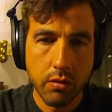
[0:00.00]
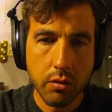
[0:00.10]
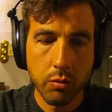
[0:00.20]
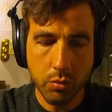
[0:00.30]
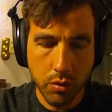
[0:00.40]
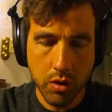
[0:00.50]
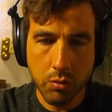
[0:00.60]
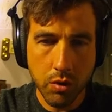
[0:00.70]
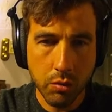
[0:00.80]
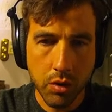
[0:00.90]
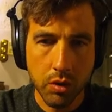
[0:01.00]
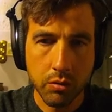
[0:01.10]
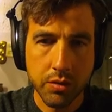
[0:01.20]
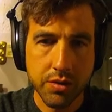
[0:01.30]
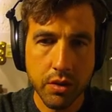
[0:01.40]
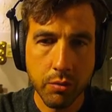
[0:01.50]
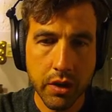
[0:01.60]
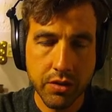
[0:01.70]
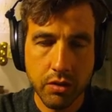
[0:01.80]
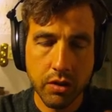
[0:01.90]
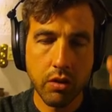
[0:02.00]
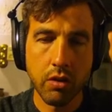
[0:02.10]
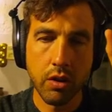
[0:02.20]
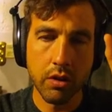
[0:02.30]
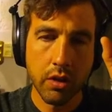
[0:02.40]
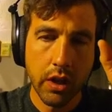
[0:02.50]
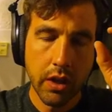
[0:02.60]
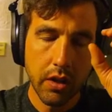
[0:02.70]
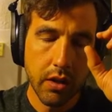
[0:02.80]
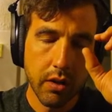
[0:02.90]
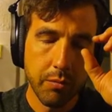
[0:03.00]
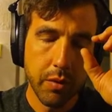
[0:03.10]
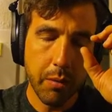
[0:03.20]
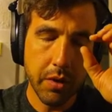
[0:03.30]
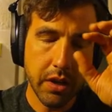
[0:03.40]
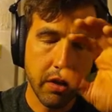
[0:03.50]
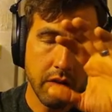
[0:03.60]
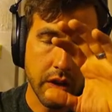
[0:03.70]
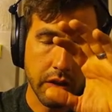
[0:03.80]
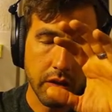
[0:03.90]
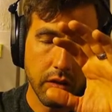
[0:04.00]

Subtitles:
Whoa, whoa, whoa. So when I turn it on, I'm hearing